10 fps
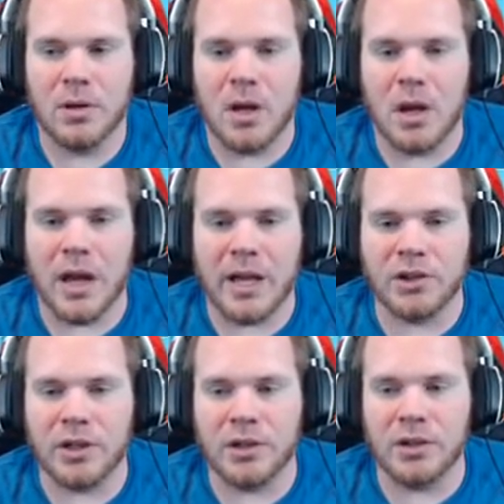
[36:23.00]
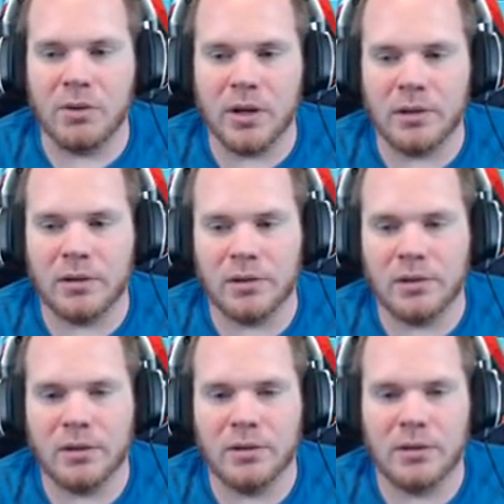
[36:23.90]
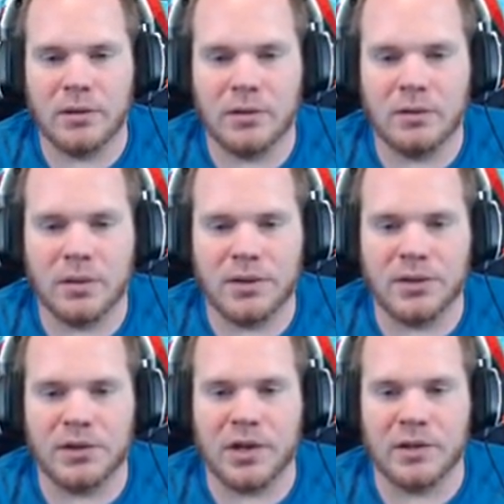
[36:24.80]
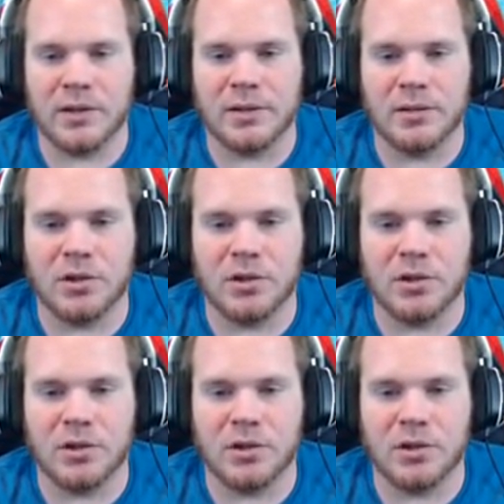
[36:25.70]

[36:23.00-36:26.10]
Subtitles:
Oh, actually, you know what? Let's check this.